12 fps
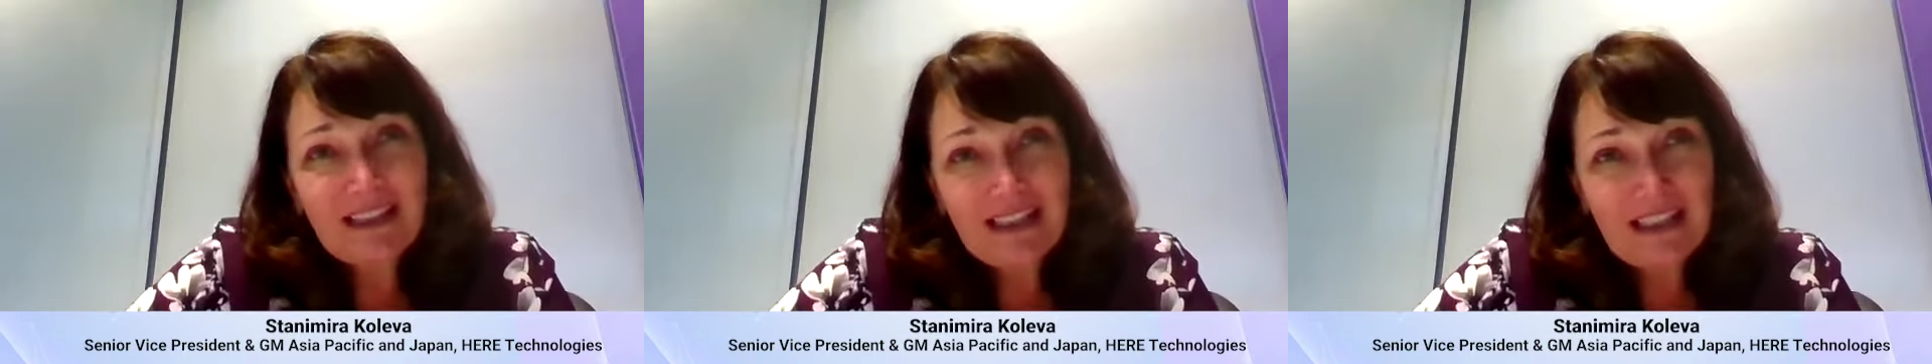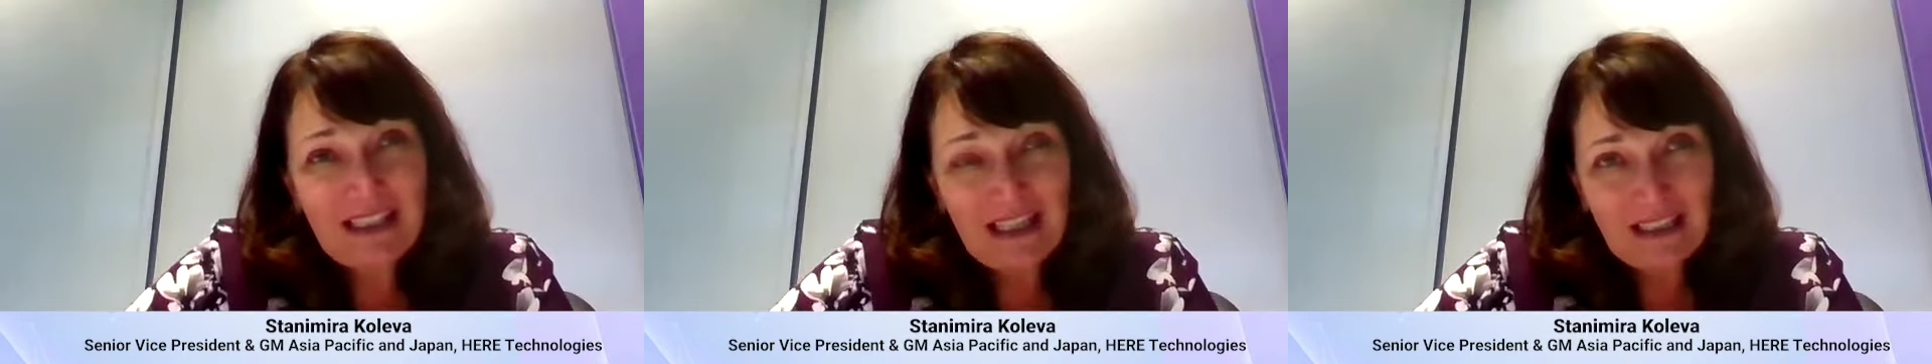and
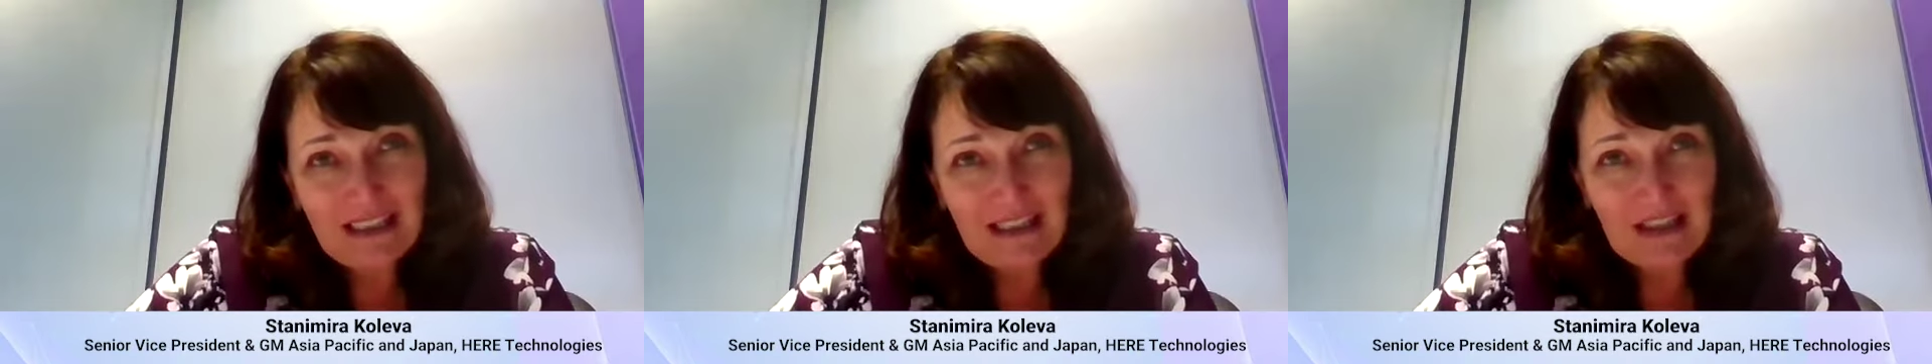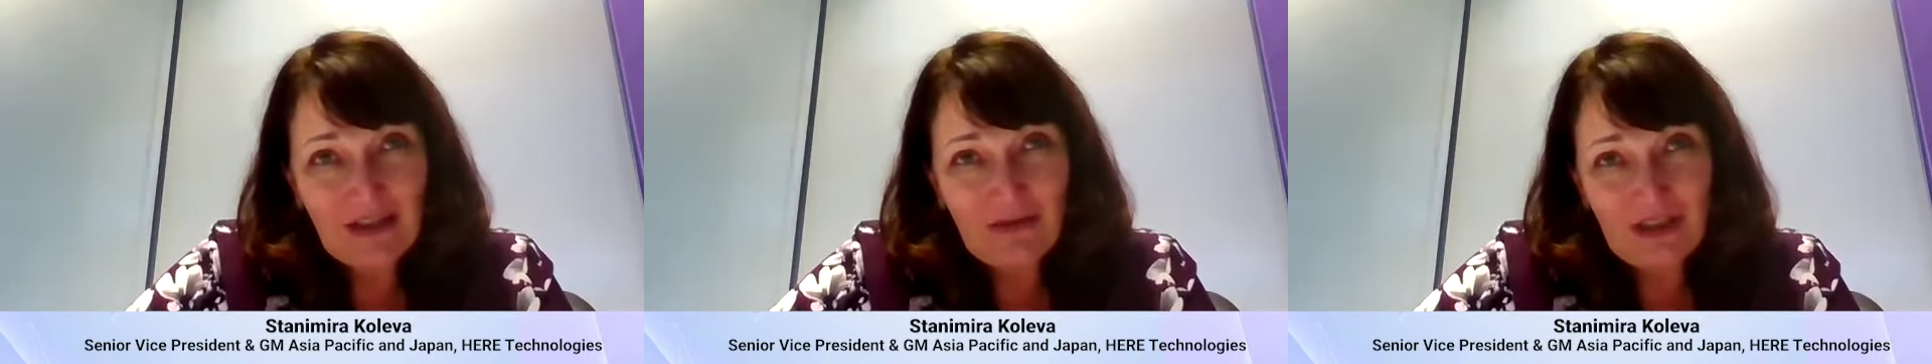
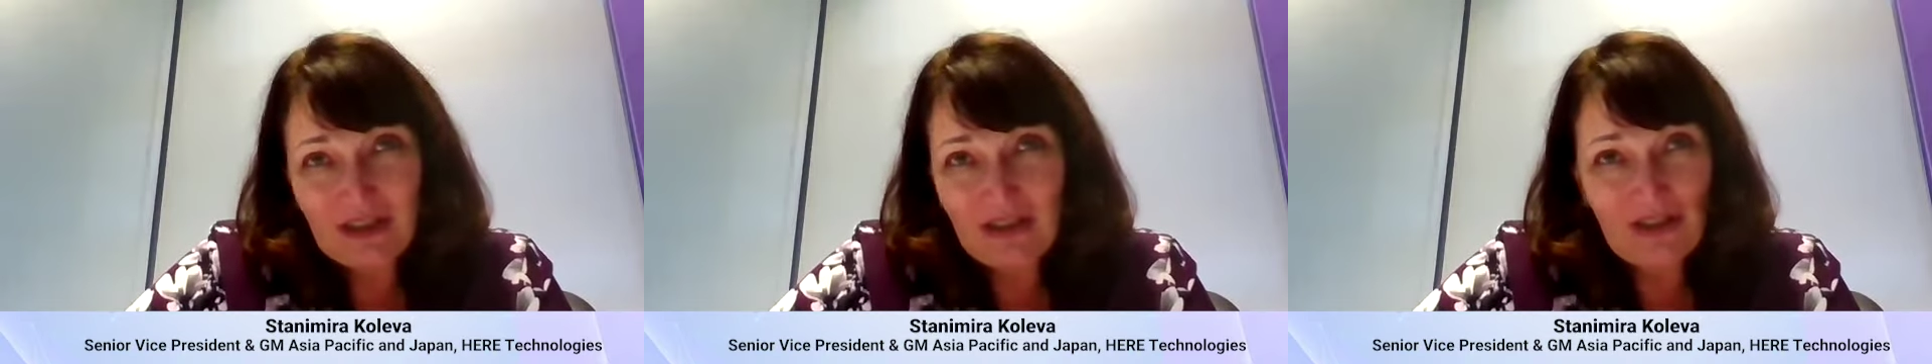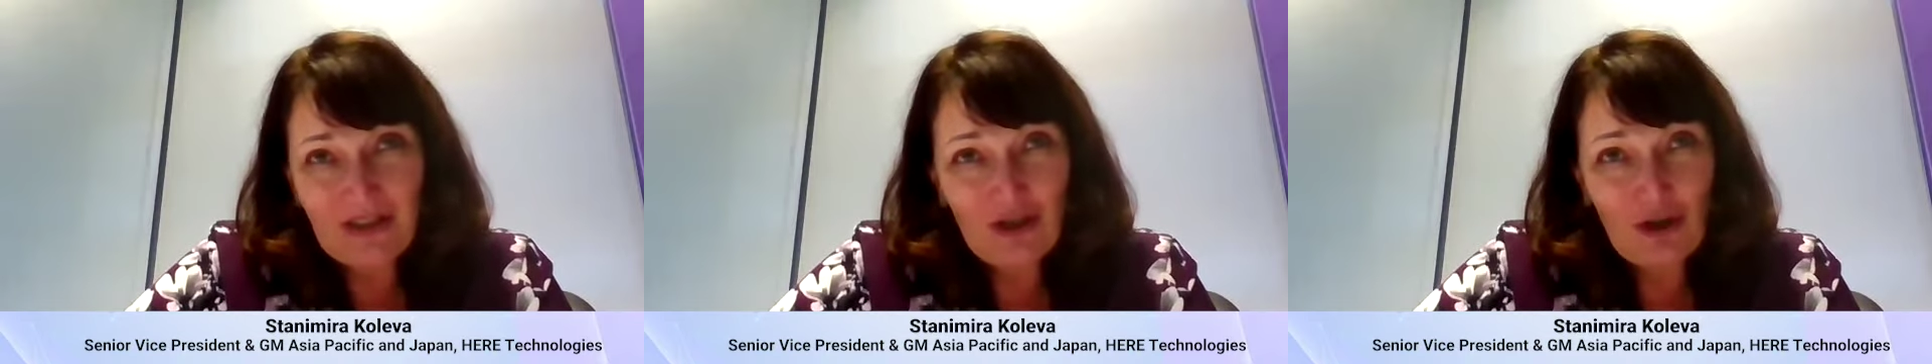connected
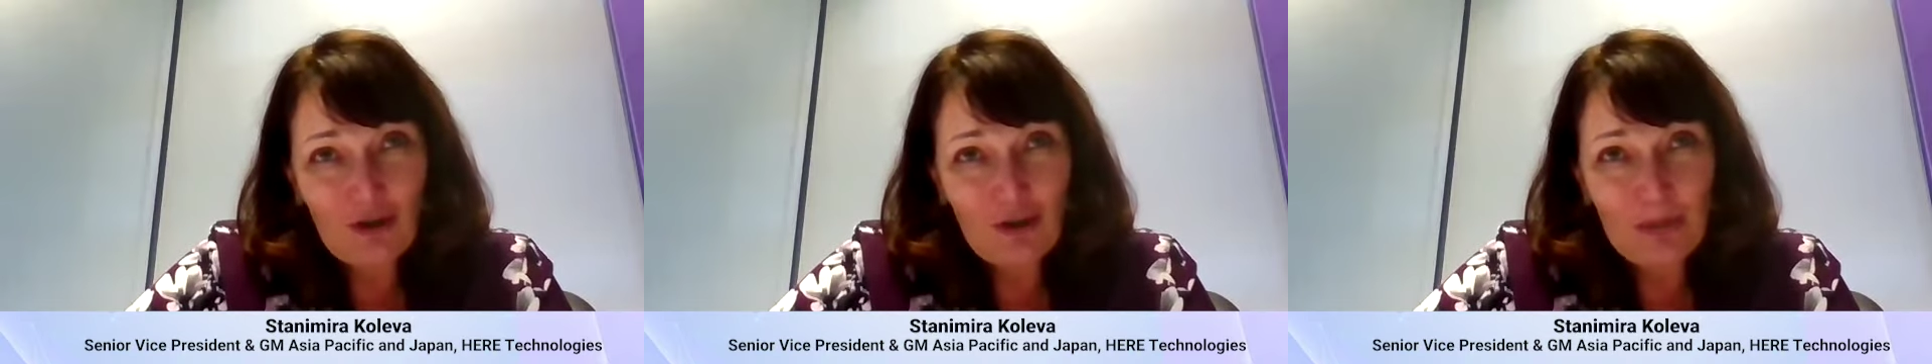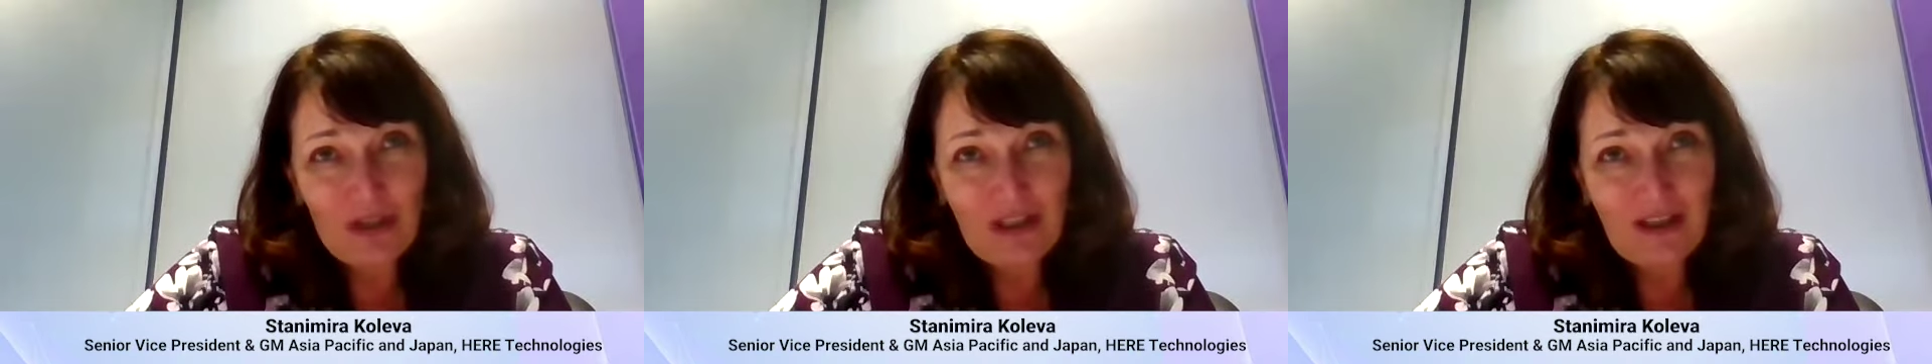services is going
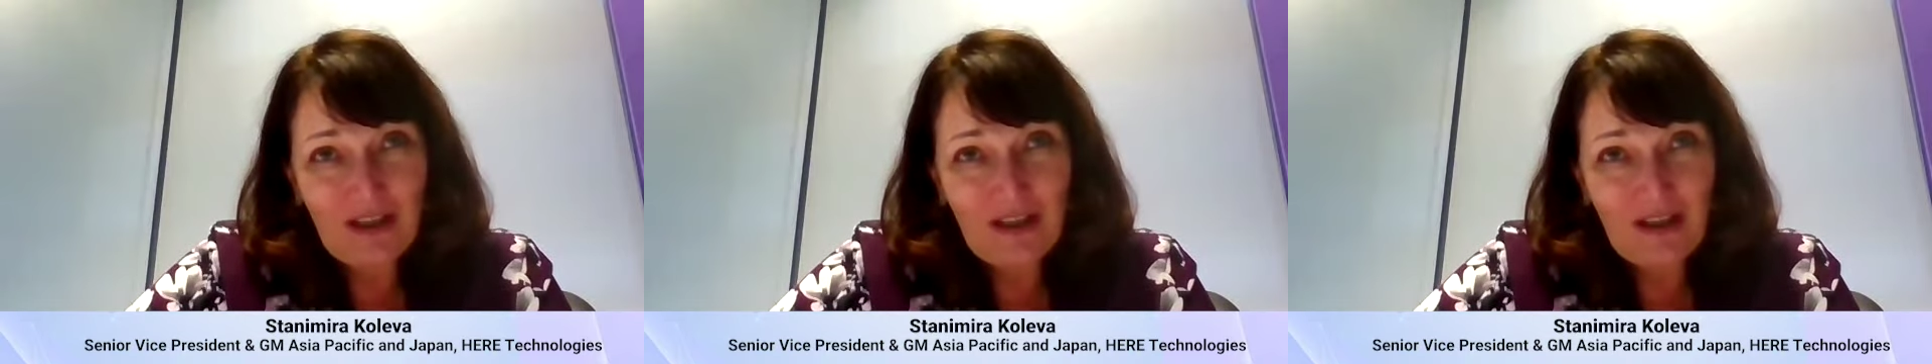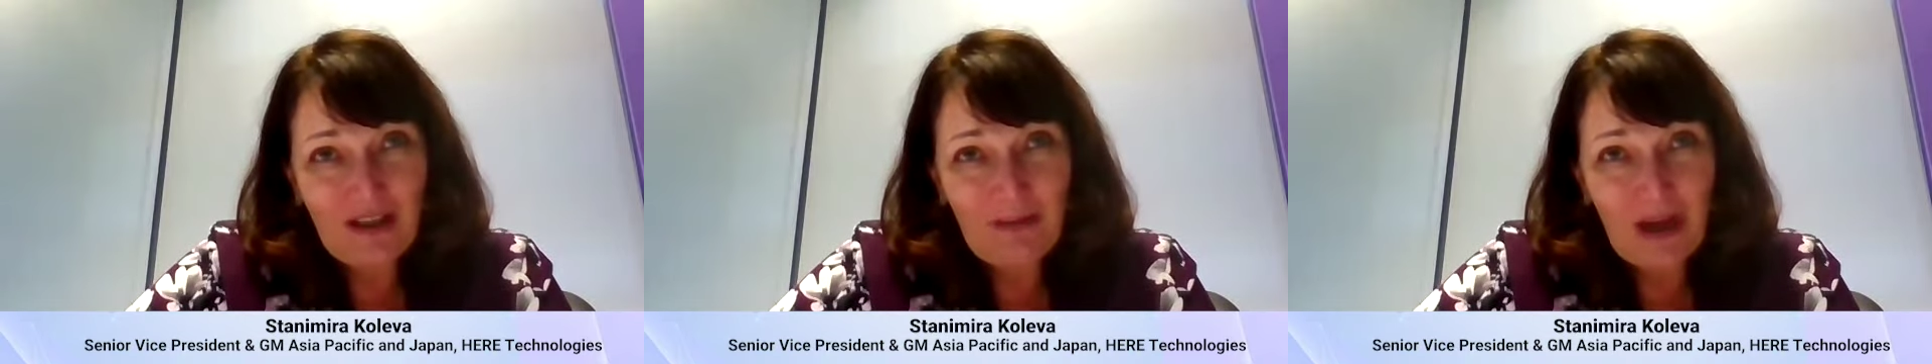to be
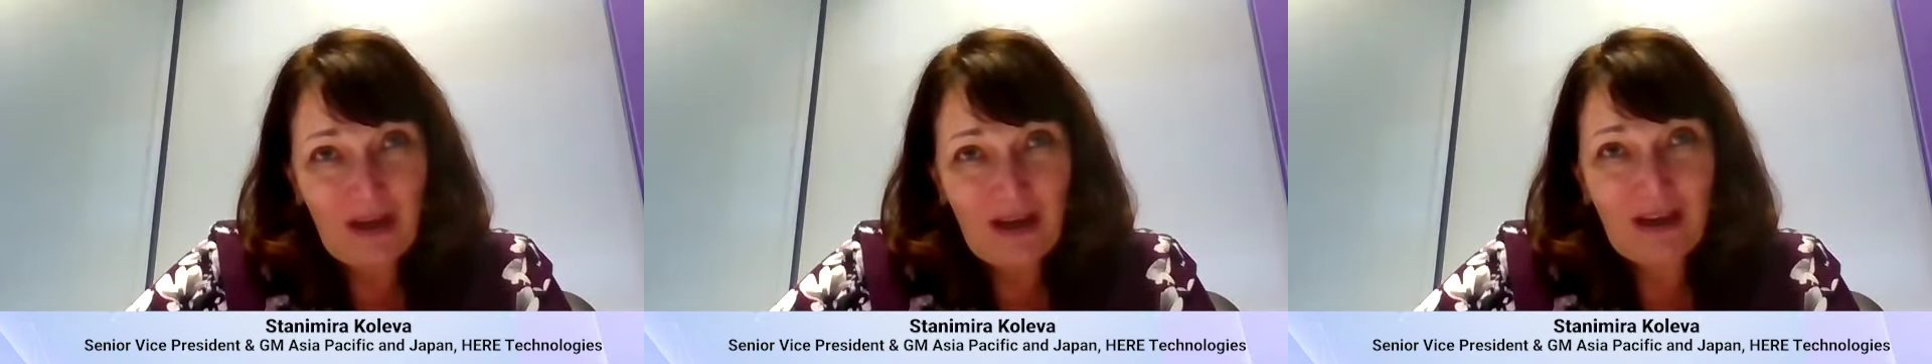a